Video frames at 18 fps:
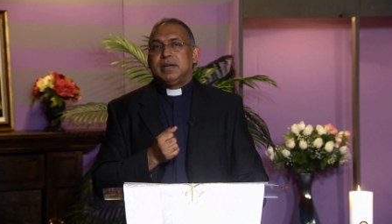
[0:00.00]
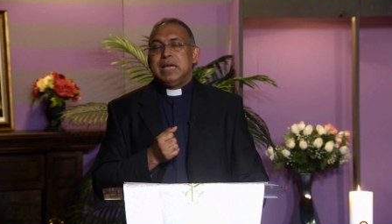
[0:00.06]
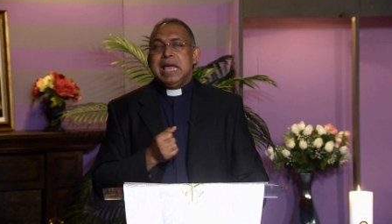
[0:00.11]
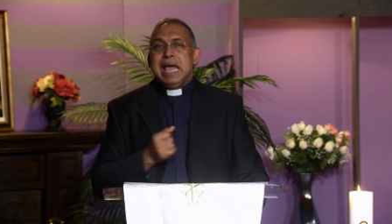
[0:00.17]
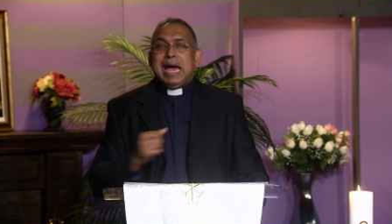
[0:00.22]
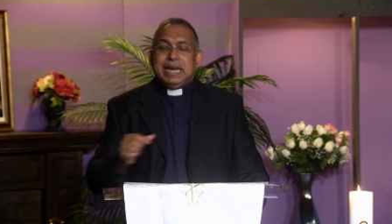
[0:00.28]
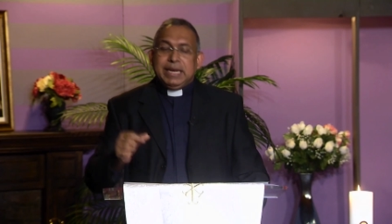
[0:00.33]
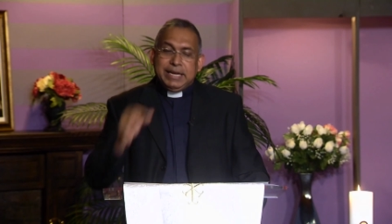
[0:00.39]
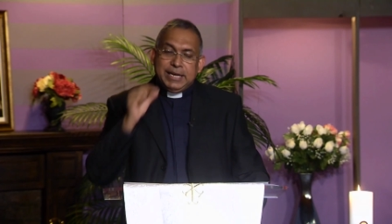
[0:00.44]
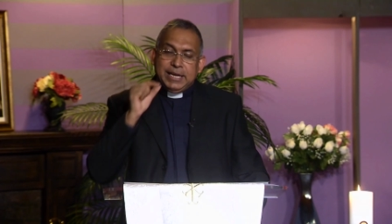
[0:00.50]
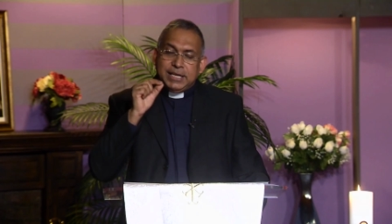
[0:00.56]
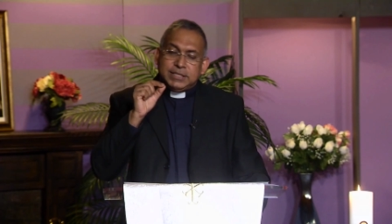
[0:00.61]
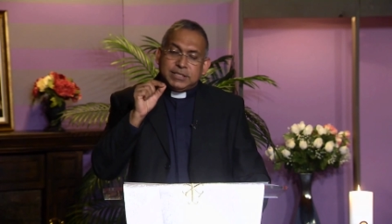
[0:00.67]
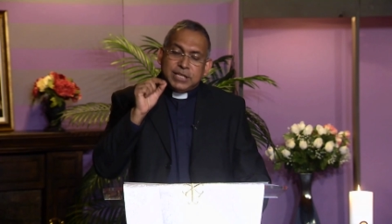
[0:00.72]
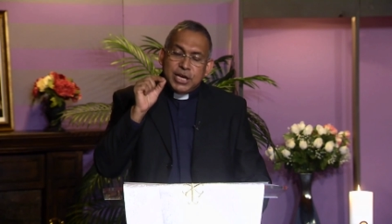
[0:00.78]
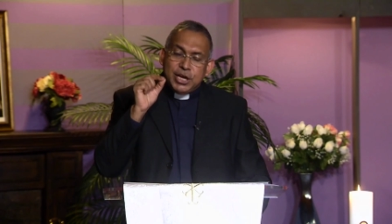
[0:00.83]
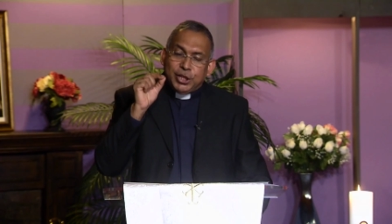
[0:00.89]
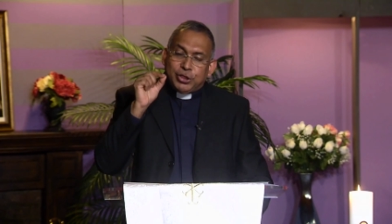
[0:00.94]
And it is
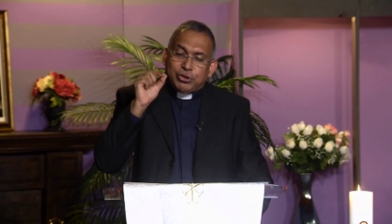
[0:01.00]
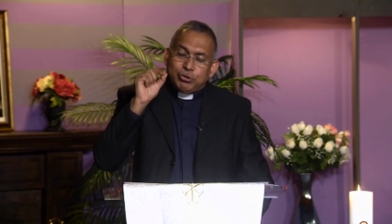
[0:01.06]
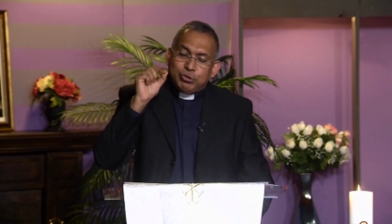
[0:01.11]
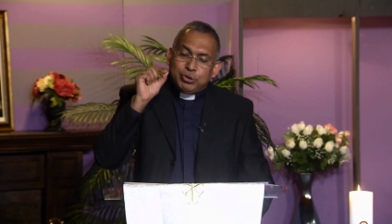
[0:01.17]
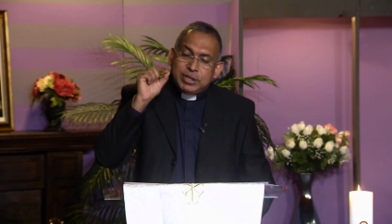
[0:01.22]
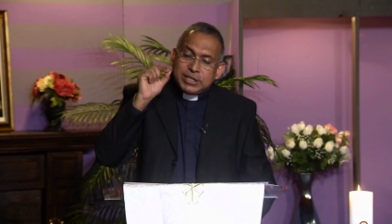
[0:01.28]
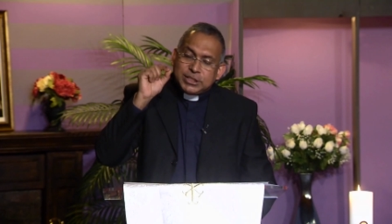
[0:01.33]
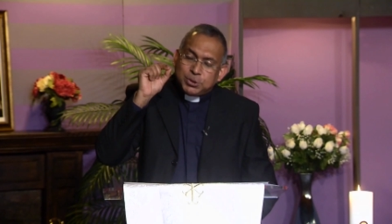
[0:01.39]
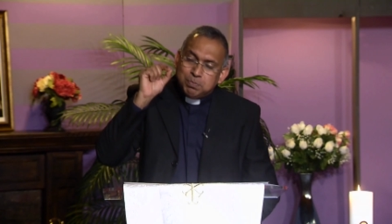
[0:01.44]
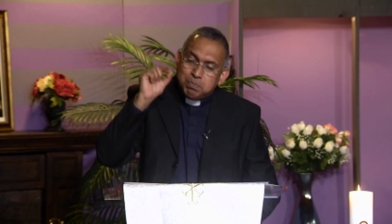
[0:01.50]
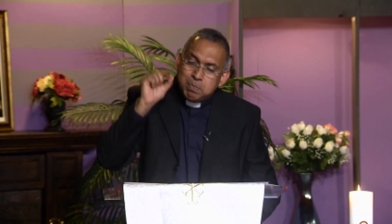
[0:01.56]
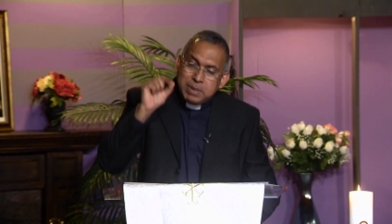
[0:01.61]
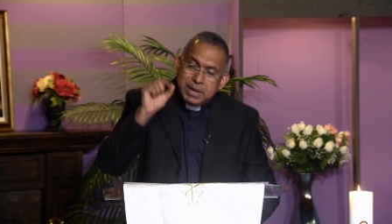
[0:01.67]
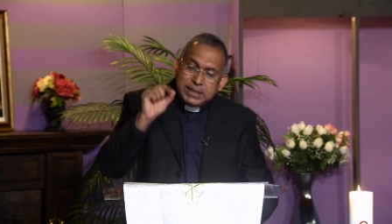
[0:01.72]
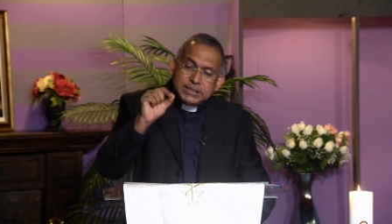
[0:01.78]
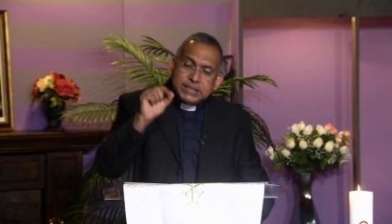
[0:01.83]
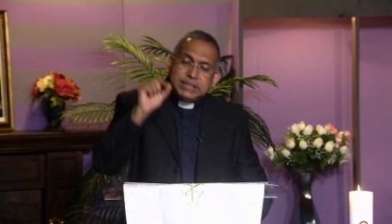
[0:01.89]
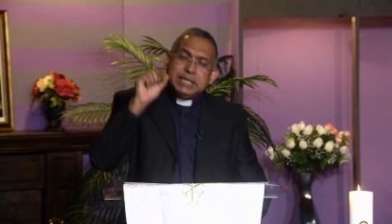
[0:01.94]
through this
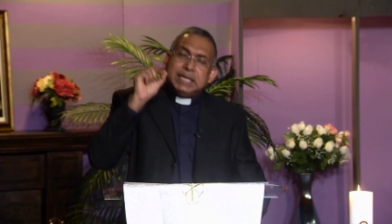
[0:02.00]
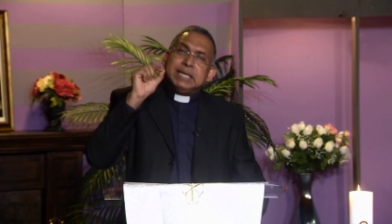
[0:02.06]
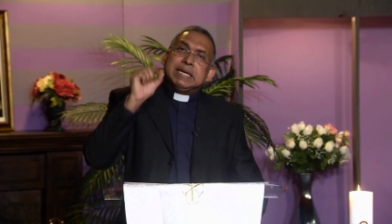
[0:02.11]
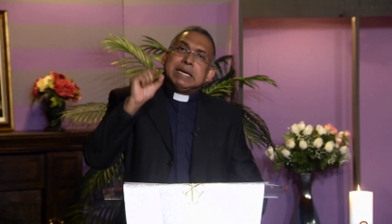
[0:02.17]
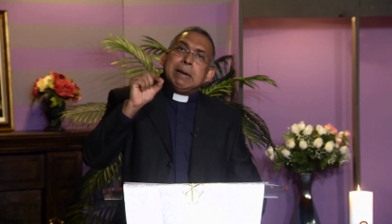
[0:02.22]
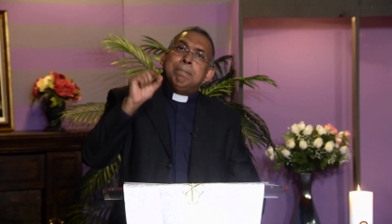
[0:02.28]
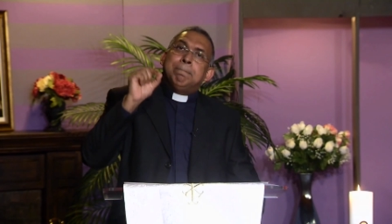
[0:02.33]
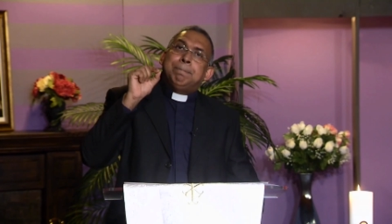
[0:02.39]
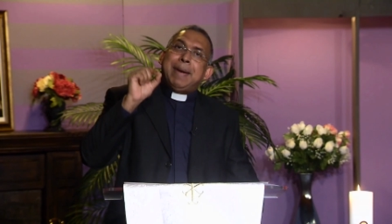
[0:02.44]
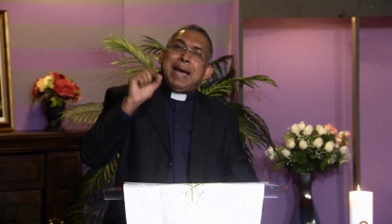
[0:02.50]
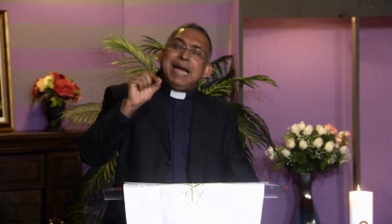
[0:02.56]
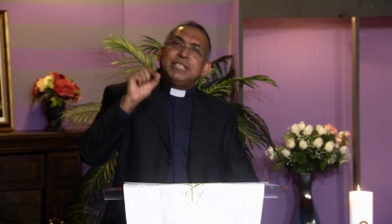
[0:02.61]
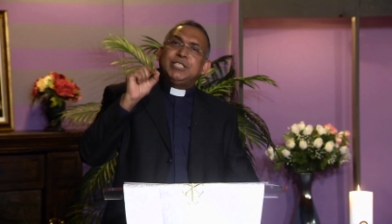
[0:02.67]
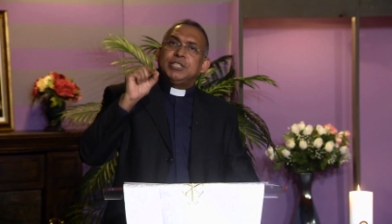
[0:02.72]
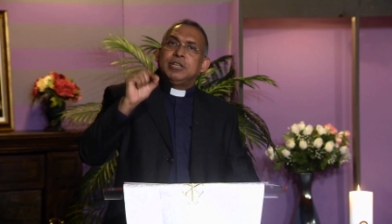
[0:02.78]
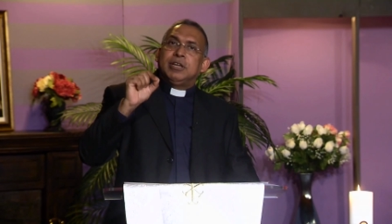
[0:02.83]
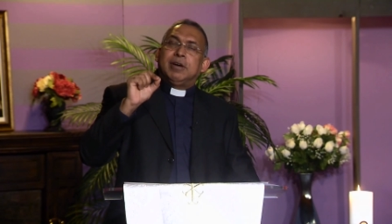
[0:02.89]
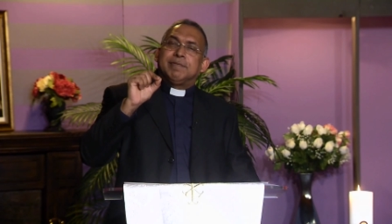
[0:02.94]
mercy and
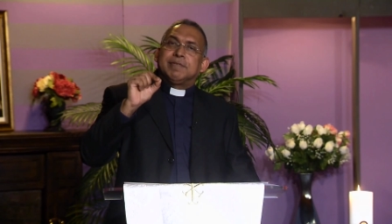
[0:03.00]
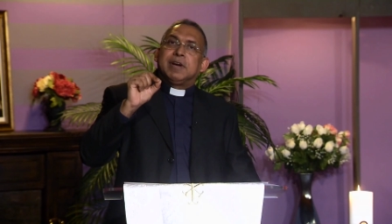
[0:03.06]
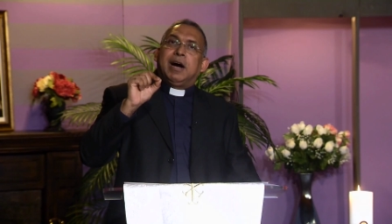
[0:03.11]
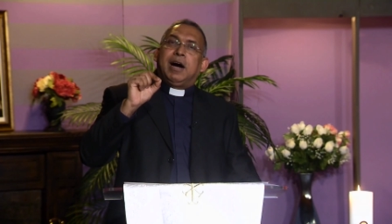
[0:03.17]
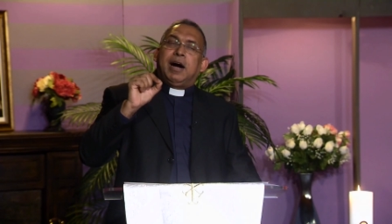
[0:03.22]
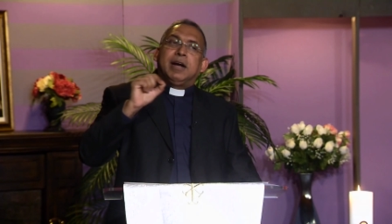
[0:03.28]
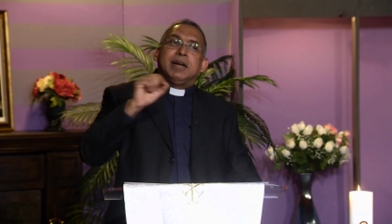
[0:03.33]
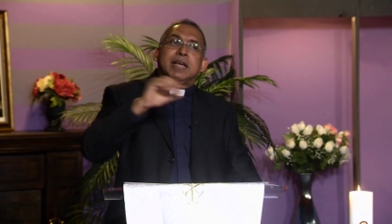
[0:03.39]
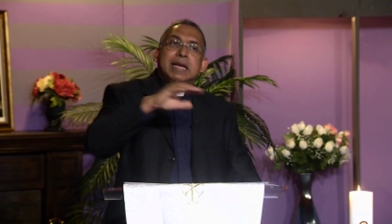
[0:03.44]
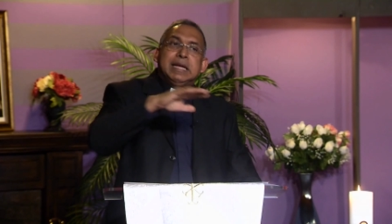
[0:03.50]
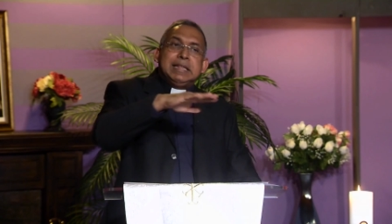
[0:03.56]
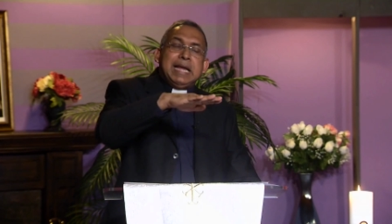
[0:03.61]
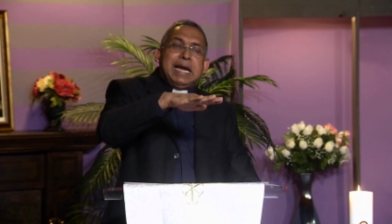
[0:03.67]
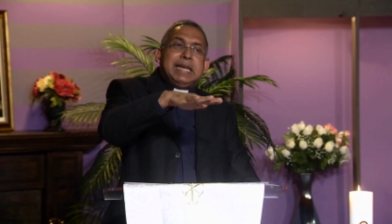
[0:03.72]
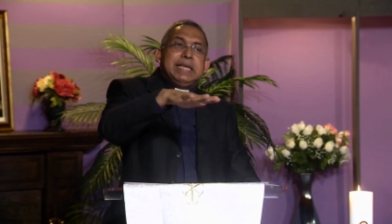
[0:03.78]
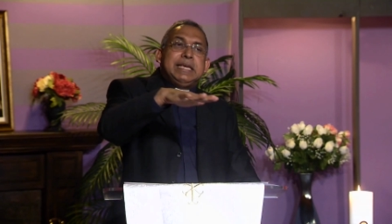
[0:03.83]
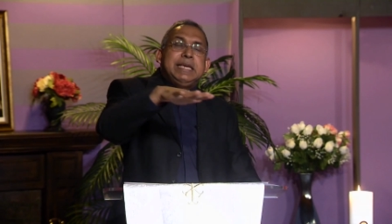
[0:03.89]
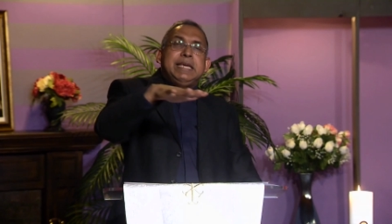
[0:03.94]
compassion of God
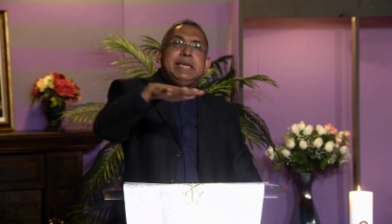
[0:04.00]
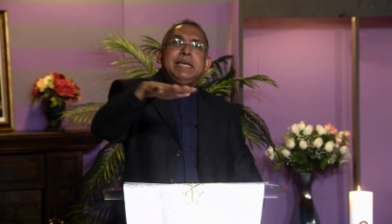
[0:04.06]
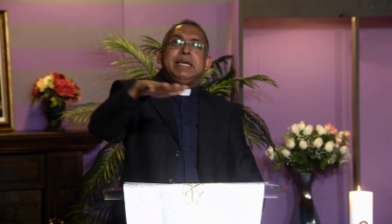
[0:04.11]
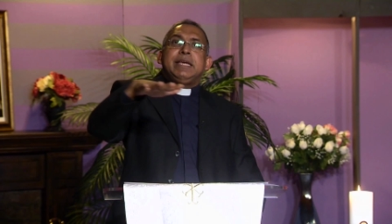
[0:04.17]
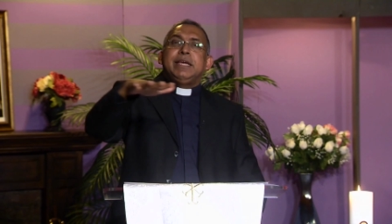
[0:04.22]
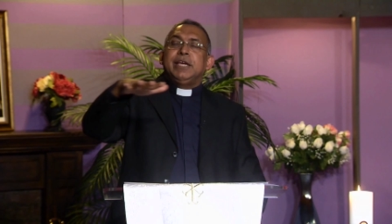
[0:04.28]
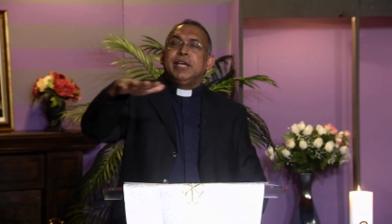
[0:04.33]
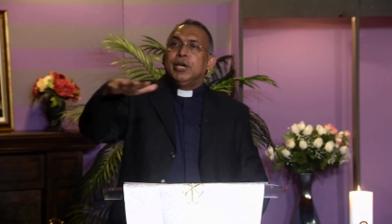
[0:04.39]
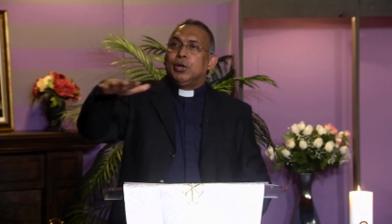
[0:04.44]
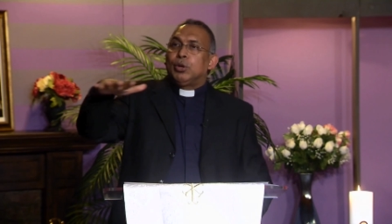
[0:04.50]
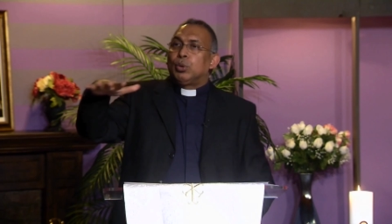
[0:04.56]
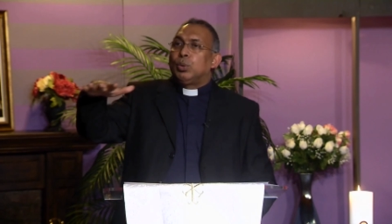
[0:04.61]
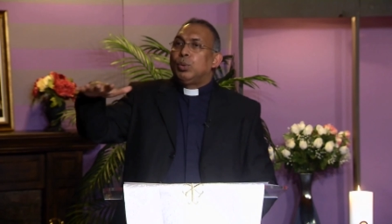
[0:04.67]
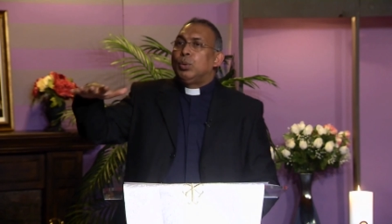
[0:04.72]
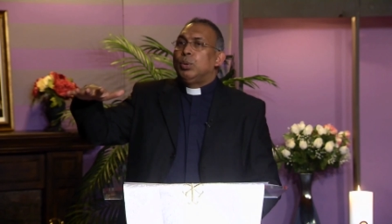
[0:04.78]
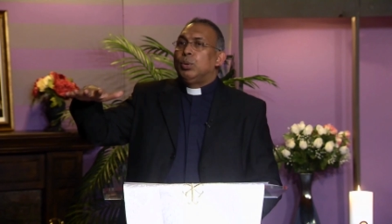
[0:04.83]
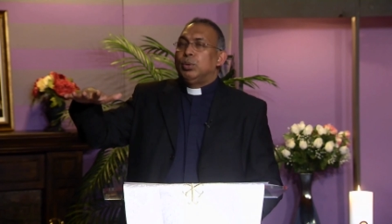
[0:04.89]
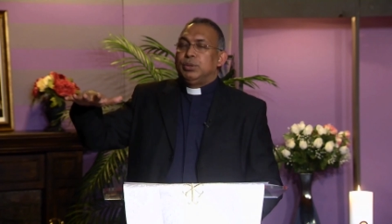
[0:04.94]
that He
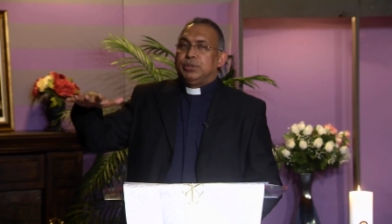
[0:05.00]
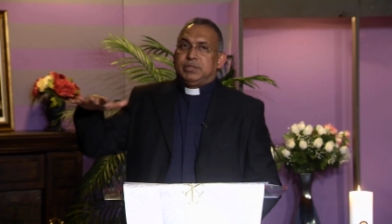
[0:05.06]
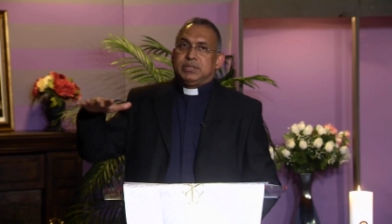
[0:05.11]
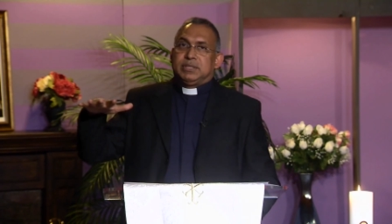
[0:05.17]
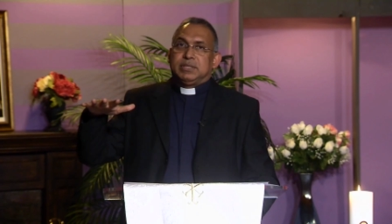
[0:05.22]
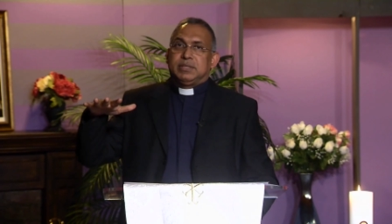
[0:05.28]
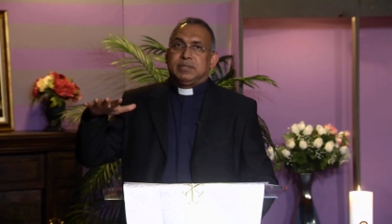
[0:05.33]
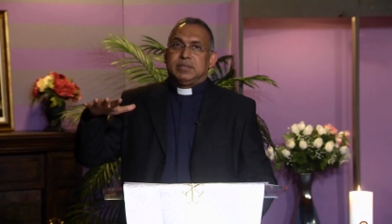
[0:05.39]
rules.